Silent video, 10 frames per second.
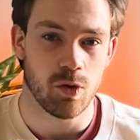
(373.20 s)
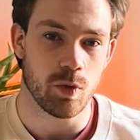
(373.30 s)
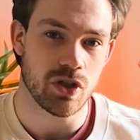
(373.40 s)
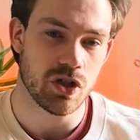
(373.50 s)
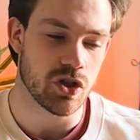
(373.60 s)

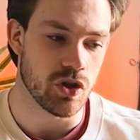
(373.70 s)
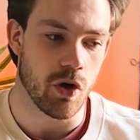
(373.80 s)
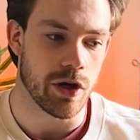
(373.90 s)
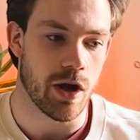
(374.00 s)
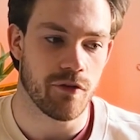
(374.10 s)
which is just
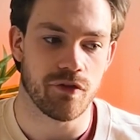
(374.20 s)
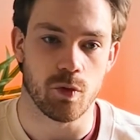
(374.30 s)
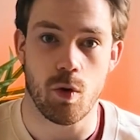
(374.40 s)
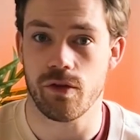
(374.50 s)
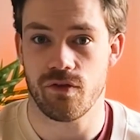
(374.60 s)
not enough for
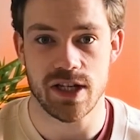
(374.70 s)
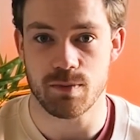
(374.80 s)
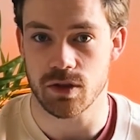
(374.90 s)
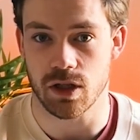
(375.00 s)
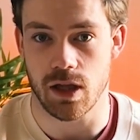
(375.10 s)
one
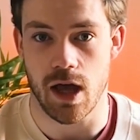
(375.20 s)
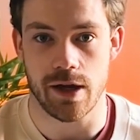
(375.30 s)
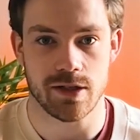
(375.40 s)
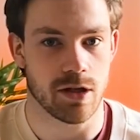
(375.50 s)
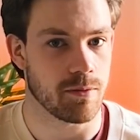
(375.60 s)
Facebook to
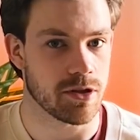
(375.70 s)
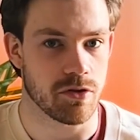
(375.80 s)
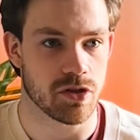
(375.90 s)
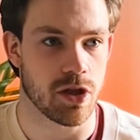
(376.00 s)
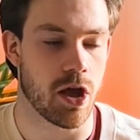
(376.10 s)
learn. It's going to be so
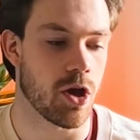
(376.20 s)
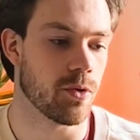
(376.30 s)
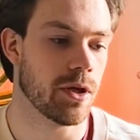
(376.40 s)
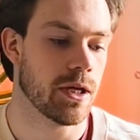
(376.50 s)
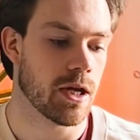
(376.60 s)

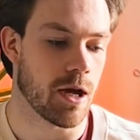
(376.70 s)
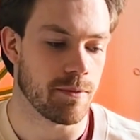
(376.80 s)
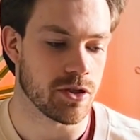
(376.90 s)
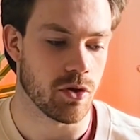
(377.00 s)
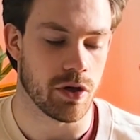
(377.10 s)
slow.
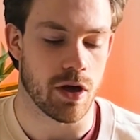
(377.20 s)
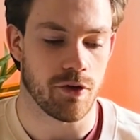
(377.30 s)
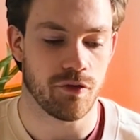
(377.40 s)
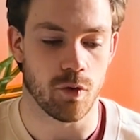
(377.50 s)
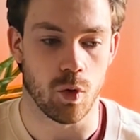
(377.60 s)
It's not
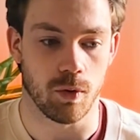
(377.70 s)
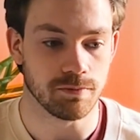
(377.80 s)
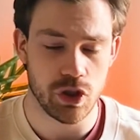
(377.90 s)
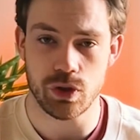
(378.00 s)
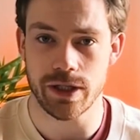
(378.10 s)
enough for
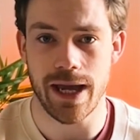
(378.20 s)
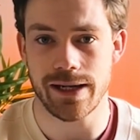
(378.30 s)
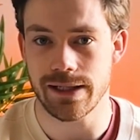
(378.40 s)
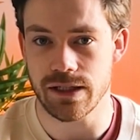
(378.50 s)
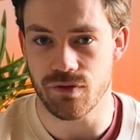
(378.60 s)
you to get
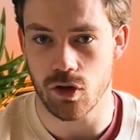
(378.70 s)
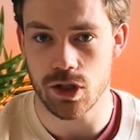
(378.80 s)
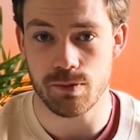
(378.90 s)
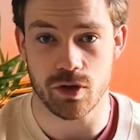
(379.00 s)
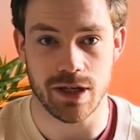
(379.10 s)
any lead
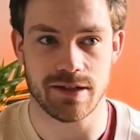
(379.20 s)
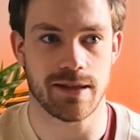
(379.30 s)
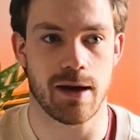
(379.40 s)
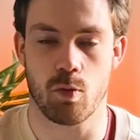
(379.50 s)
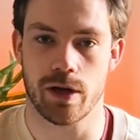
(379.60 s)
volume, because let's say
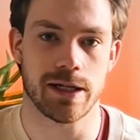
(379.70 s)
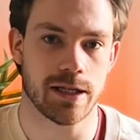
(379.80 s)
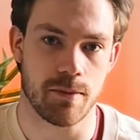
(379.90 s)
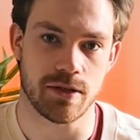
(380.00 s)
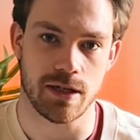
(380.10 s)
that one lead
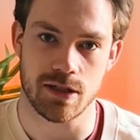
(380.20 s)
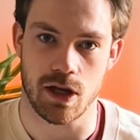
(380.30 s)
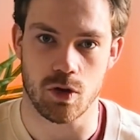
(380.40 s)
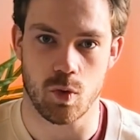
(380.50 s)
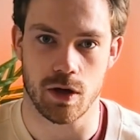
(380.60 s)
comes in and it's
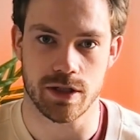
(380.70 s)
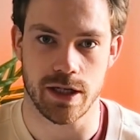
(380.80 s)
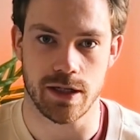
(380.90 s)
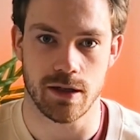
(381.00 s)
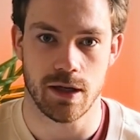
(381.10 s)
low
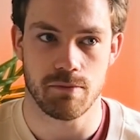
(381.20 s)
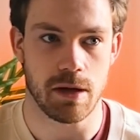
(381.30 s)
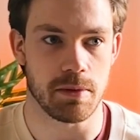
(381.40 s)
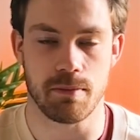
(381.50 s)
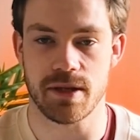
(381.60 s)
quality.
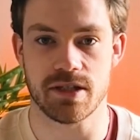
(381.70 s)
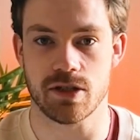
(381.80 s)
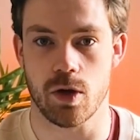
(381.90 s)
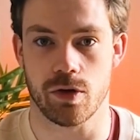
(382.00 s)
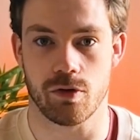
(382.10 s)
Maybe the business
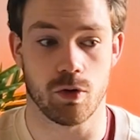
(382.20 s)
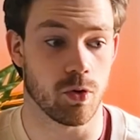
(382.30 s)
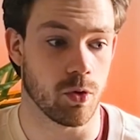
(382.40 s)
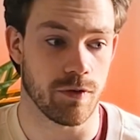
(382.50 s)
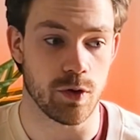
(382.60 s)
owner,
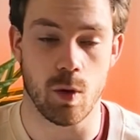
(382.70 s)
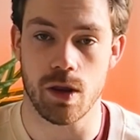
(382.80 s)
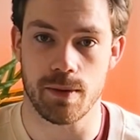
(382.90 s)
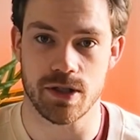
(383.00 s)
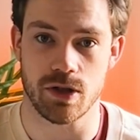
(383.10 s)
or if you
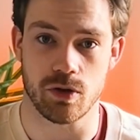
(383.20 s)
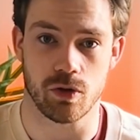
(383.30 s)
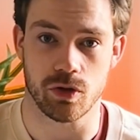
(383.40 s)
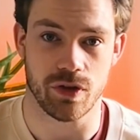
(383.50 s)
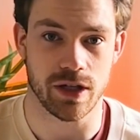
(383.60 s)
are the business
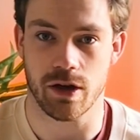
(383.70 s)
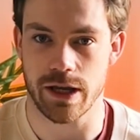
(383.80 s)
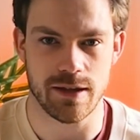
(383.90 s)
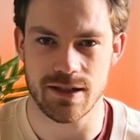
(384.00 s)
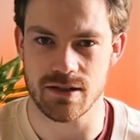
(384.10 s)
owner, you're thinking,
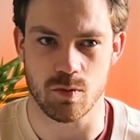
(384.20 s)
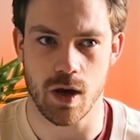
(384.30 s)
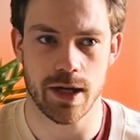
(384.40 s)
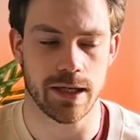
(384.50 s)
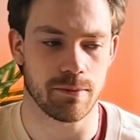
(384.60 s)
okay, this isn't
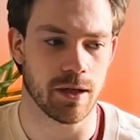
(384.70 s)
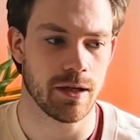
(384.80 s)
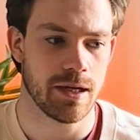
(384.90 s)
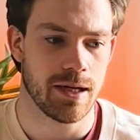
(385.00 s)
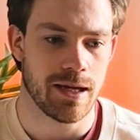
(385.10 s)
working,
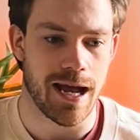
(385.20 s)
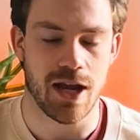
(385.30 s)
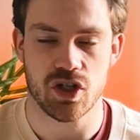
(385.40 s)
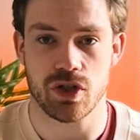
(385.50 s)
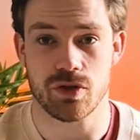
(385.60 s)
but
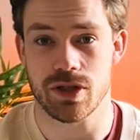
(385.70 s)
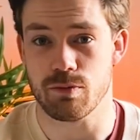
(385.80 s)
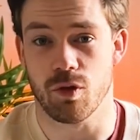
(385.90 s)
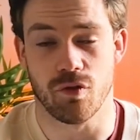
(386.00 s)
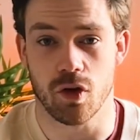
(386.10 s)
actually you just
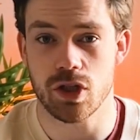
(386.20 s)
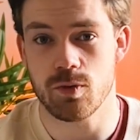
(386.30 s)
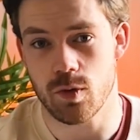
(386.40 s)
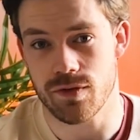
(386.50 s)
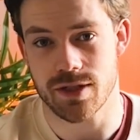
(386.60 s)
need more
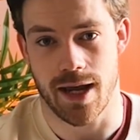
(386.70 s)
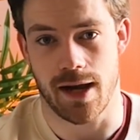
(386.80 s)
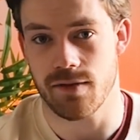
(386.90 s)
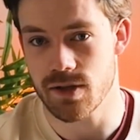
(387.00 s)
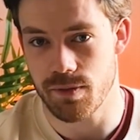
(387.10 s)
volume to even
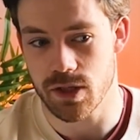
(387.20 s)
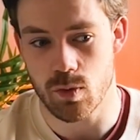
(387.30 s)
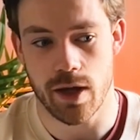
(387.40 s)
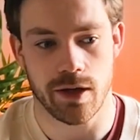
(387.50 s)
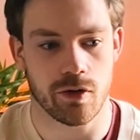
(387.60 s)
tell if something's
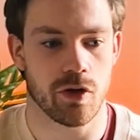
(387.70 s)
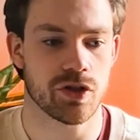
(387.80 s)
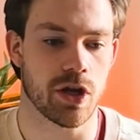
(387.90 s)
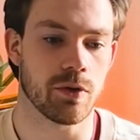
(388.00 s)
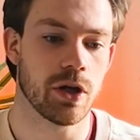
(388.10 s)
working or
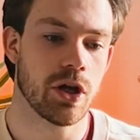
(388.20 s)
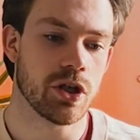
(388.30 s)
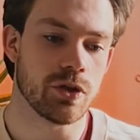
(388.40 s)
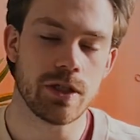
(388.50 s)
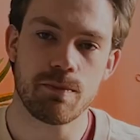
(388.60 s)
not. So
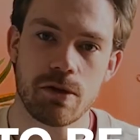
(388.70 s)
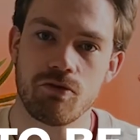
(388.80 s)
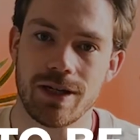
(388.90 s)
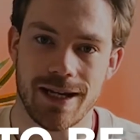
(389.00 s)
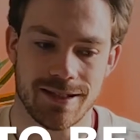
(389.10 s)
you need to be
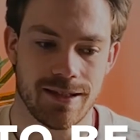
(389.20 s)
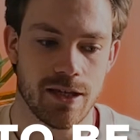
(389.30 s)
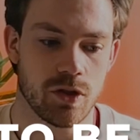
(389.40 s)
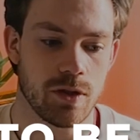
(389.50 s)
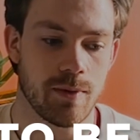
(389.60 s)

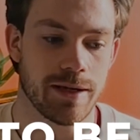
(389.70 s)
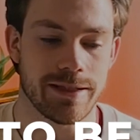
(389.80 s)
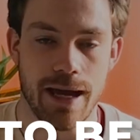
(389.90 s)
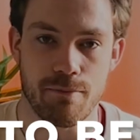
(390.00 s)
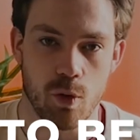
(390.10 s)
realistic. You need to be able to
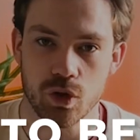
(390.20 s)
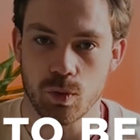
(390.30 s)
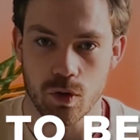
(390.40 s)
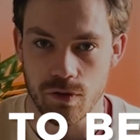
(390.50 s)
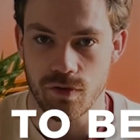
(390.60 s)
get
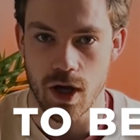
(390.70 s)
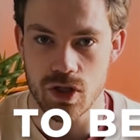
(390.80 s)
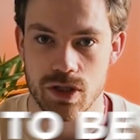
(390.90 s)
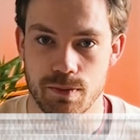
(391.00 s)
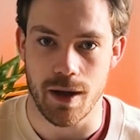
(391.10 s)
multiple
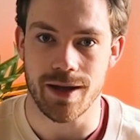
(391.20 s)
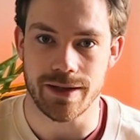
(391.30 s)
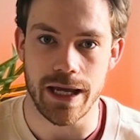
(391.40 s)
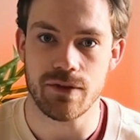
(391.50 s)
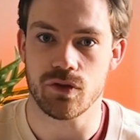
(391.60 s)
conversions per
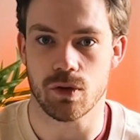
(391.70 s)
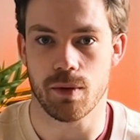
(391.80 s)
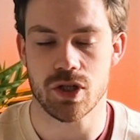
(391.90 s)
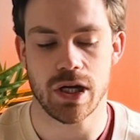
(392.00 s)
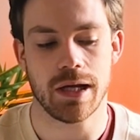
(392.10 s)
day for your
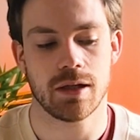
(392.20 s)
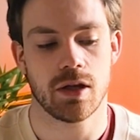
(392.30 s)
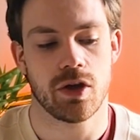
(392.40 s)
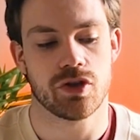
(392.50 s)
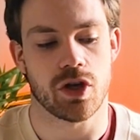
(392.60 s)
budget.
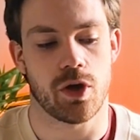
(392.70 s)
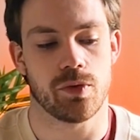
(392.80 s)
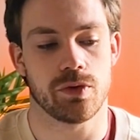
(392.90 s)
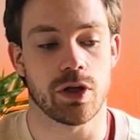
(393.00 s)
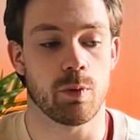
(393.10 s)

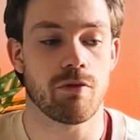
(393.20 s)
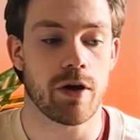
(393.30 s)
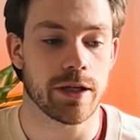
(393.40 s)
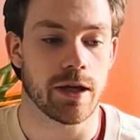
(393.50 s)
So you know, we're running